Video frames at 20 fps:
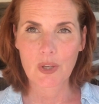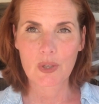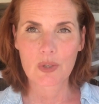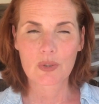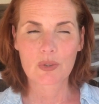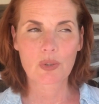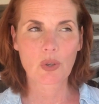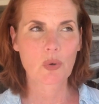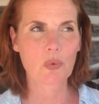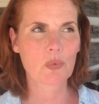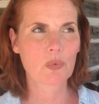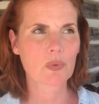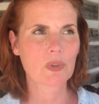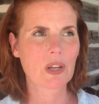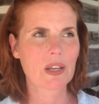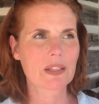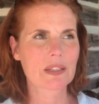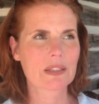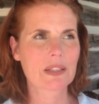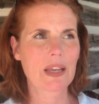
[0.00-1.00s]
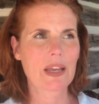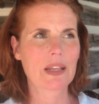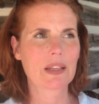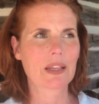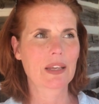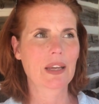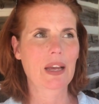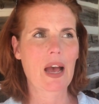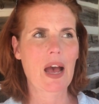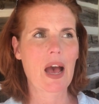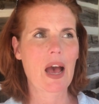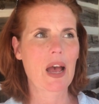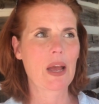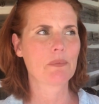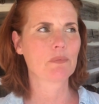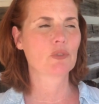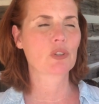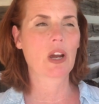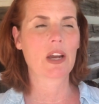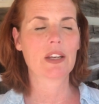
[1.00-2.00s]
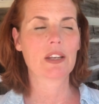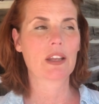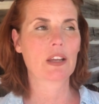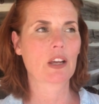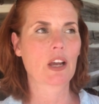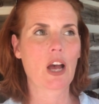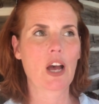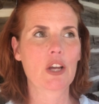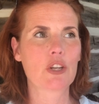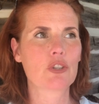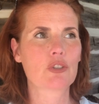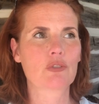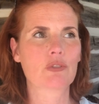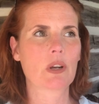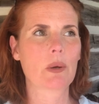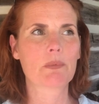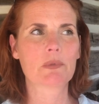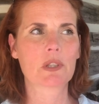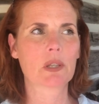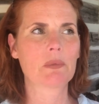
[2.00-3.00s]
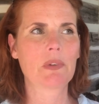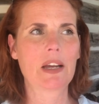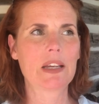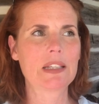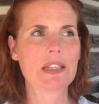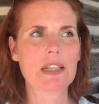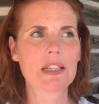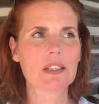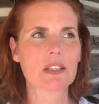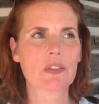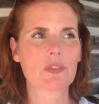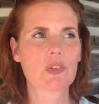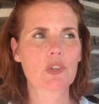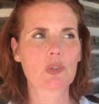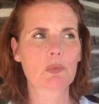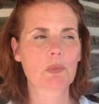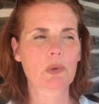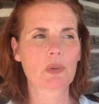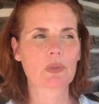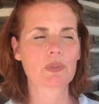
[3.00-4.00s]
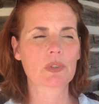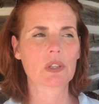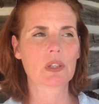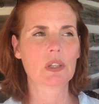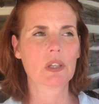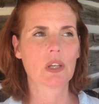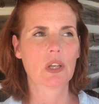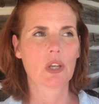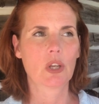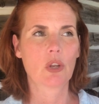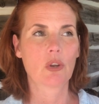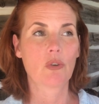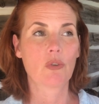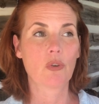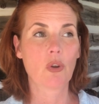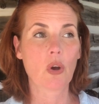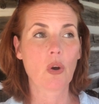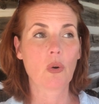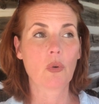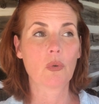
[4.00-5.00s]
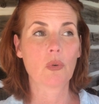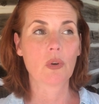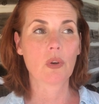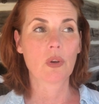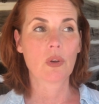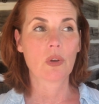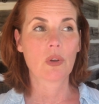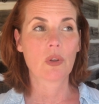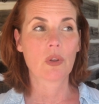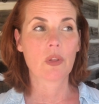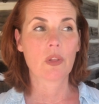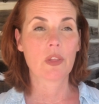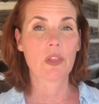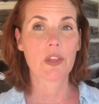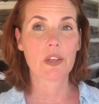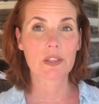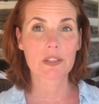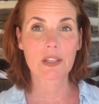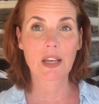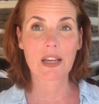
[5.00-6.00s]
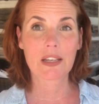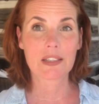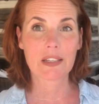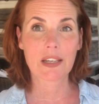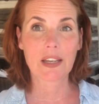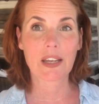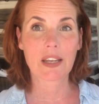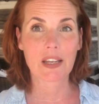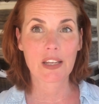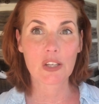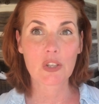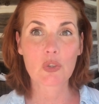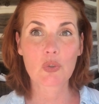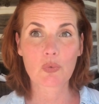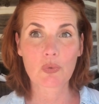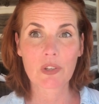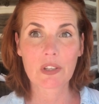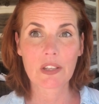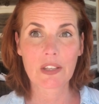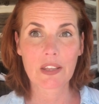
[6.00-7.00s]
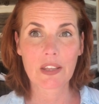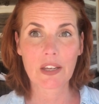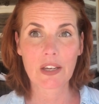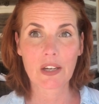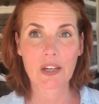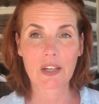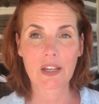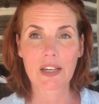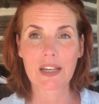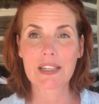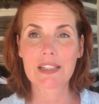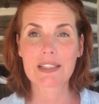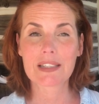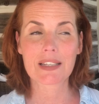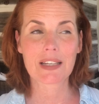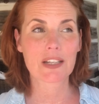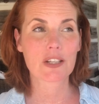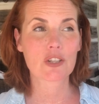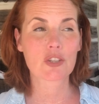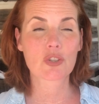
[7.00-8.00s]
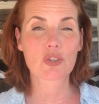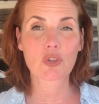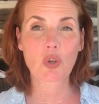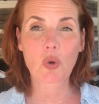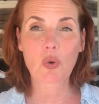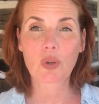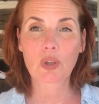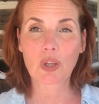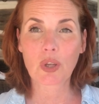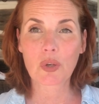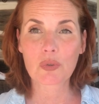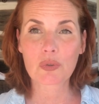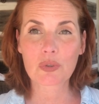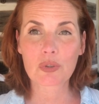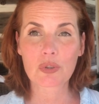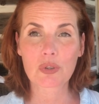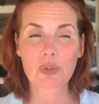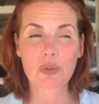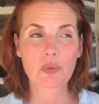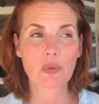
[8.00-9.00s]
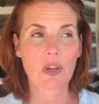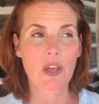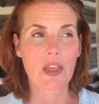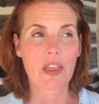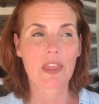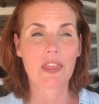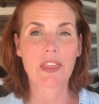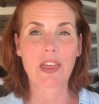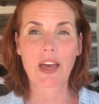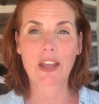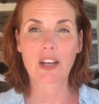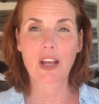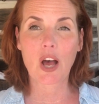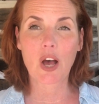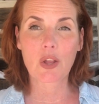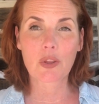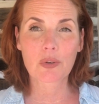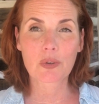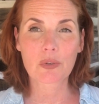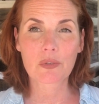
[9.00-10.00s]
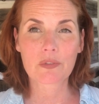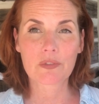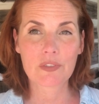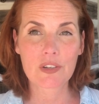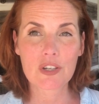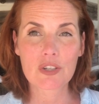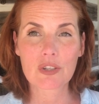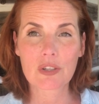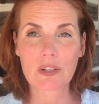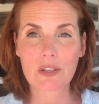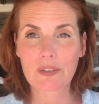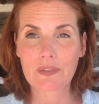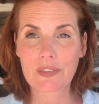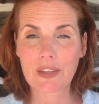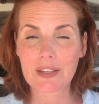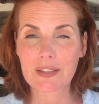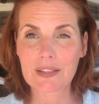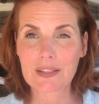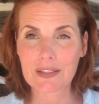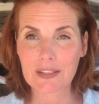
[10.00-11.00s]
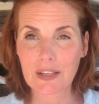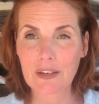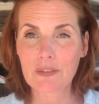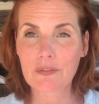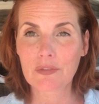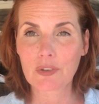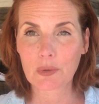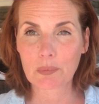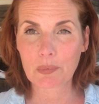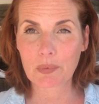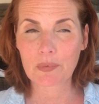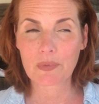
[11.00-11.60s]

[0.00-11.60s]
So we're not saying like, I'm trying to conjure up some ideas of this person. No, this idea is really there. It sits so close to that other vision of that sinful